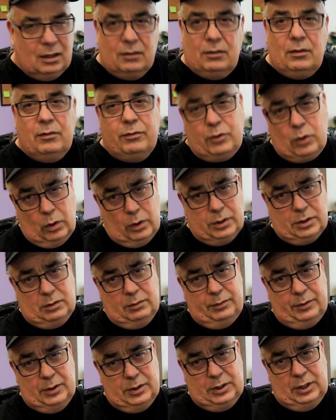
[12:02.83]
Of course,
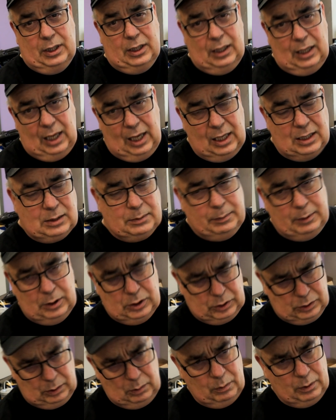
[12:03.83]
the first thing he asked me
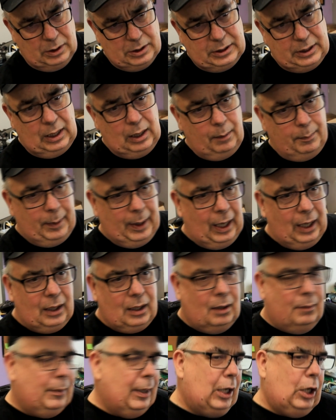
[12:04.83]
is, "You want to sell it
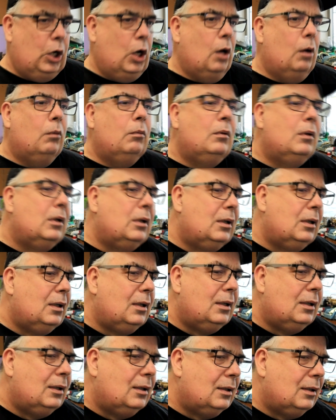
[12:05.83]
back?" I'm like, "No,
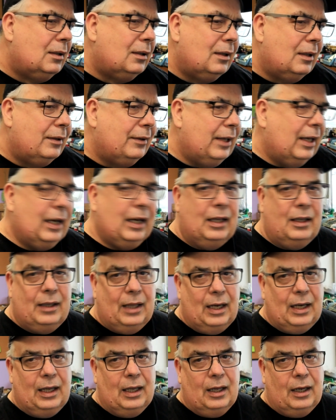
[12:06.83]
that
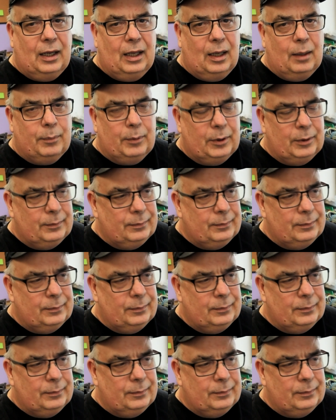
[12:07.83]
ain't gonna happen."